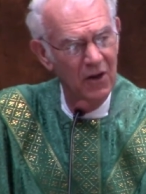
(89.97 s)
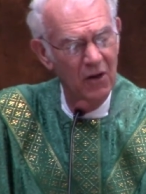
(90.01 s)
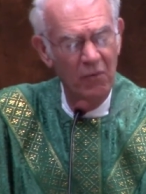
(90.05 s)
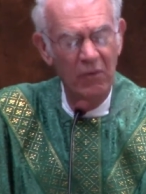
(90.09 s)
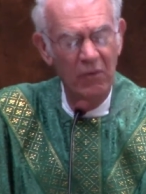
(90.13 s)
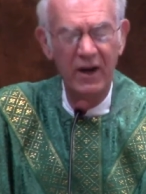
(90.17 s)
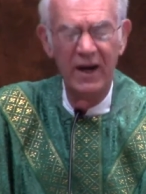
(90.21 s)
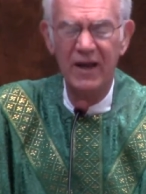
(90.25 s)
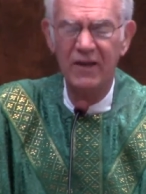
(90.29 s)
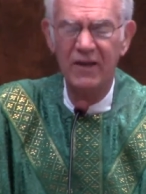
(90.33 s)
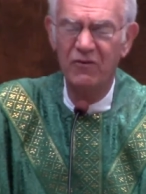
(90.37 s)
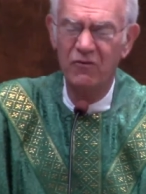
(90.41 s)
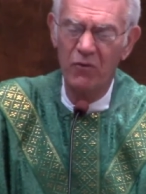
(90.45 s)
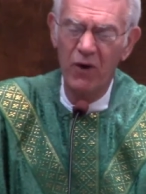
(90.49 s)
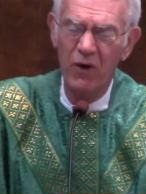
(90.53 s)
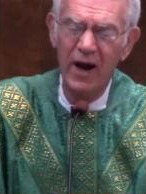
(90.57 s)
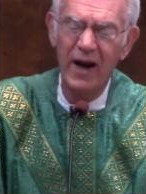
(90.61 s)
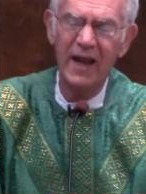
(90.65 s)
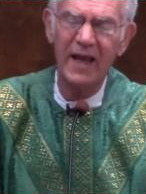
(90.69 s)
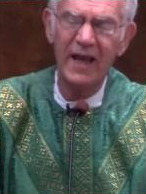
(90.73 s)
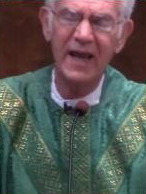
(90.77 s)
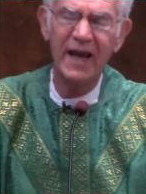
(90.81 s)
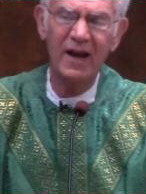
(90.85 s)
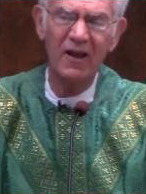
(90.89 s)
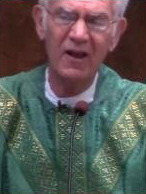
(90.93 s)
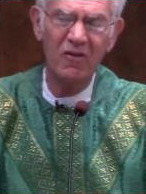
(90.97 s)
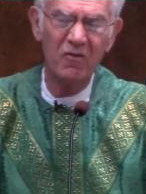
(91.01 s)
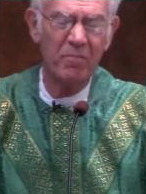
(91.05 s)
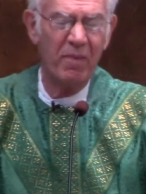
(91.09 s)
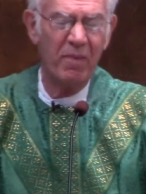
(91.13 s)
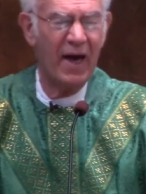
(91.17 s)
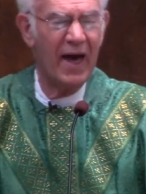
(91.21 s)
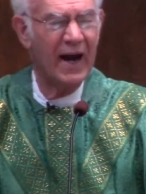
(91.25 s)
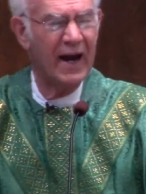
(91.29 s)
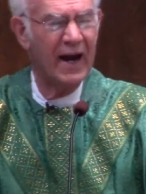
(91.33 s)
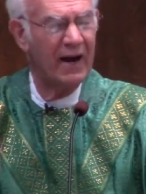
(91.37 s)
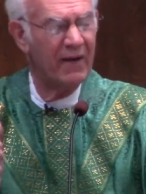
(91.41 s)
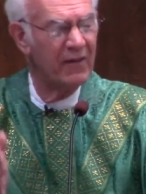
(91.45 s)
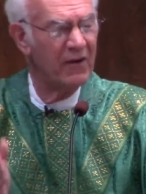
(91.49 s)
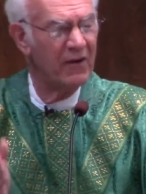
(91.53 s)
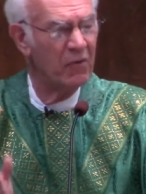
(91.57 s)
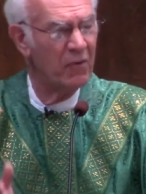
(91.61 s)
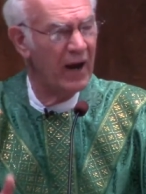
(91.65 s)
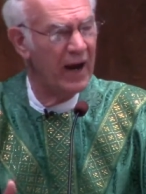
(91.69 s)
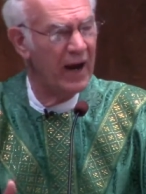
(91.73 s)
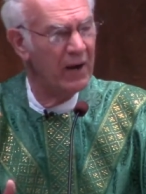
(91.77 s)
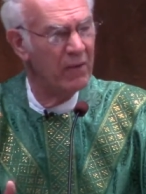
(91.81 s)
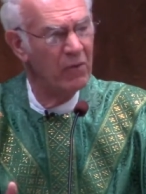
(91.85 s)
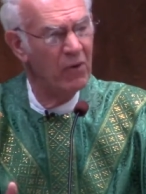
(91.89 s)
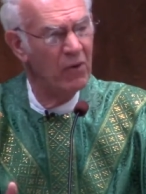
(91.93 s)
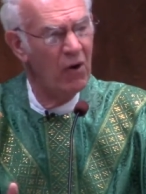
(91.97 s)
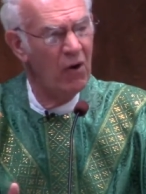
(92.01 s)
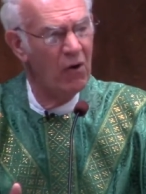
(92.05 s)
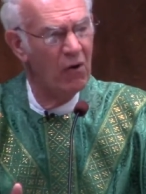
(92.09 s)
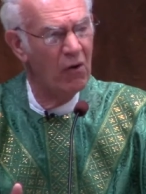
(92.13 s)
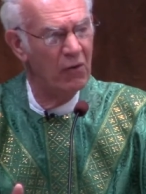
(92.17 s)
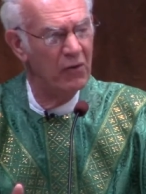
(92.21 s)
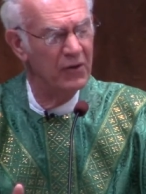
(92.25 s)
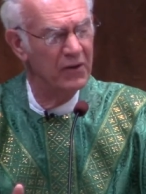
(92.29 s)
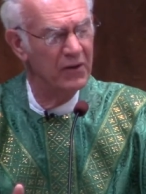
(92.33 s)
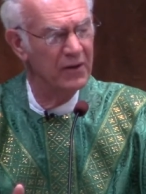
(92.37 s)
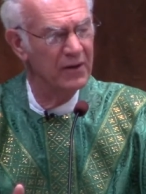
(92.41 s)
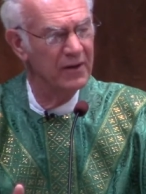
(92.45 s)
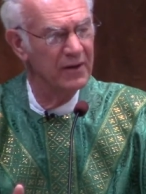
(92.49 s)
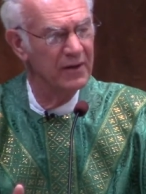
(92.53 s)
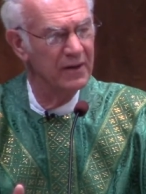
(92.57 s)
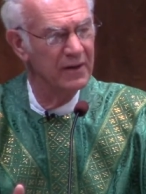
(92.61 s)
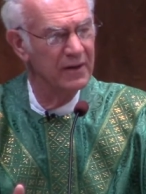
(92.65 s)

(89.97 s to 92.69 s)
when He's trying to get us back on the right road.